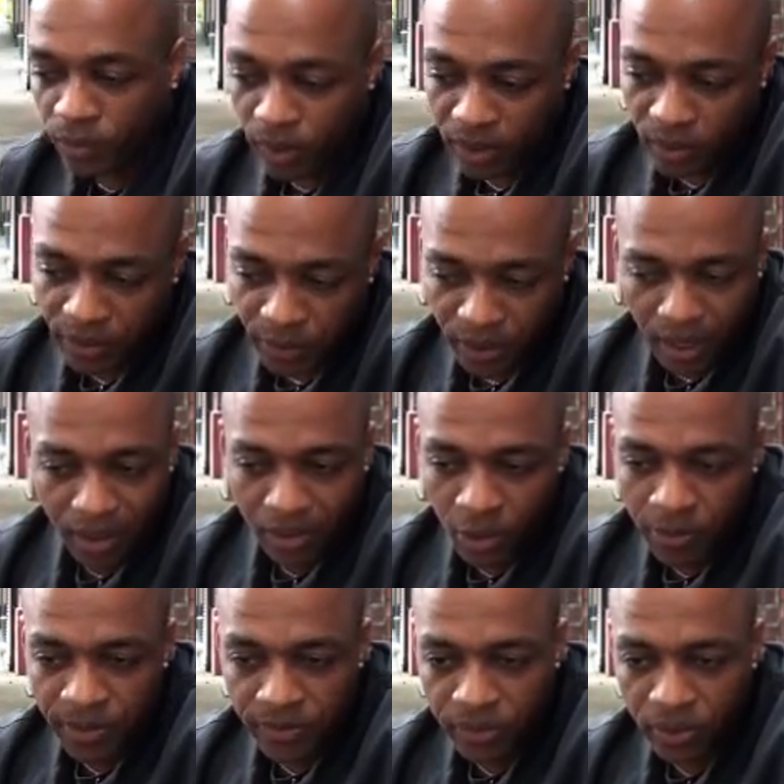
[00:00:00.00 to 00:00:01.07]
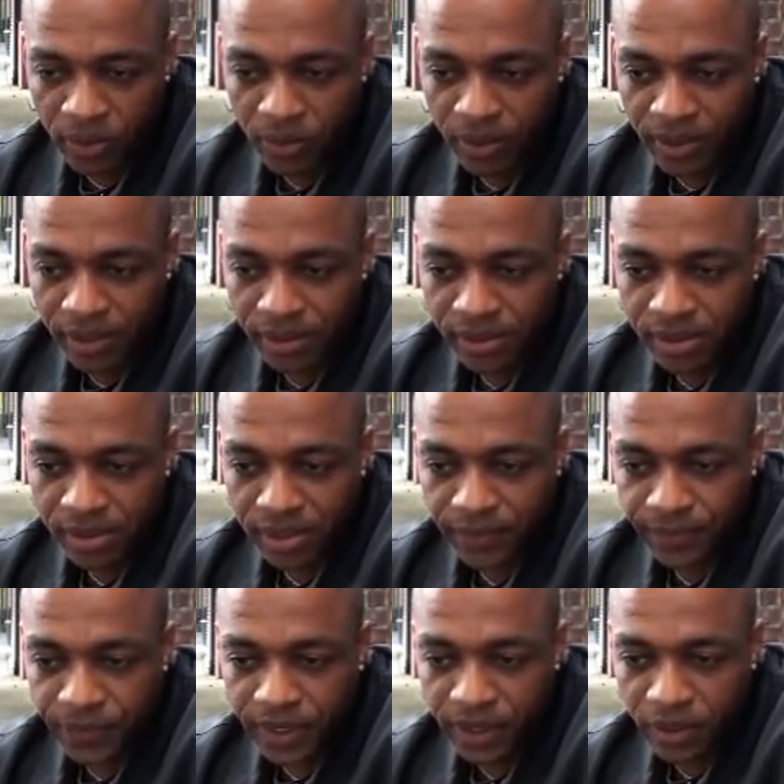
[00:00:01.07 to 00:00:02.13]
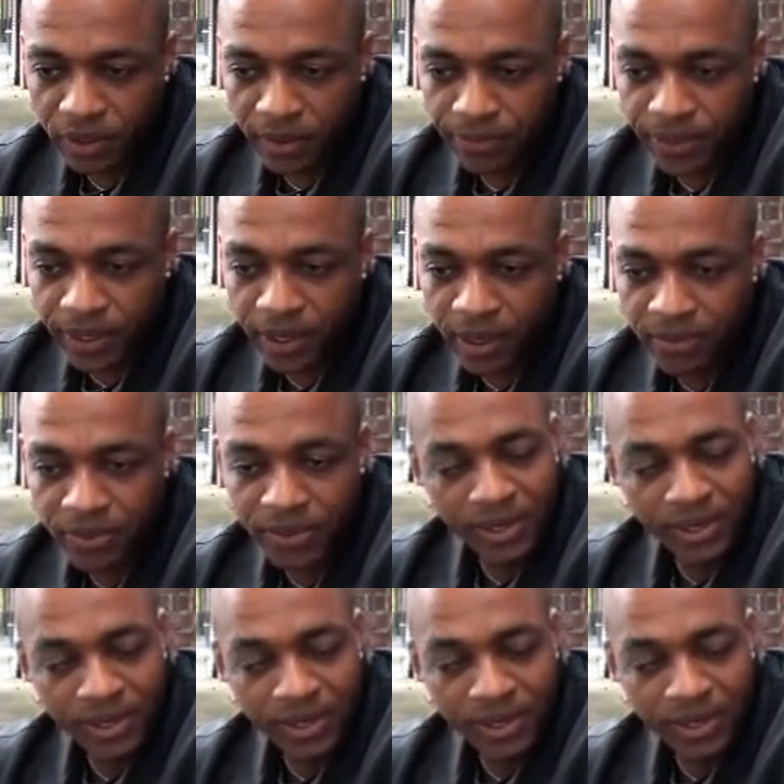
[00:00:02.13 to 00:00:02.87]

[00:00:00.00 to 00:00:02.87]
What we were all hoping for was, a pickup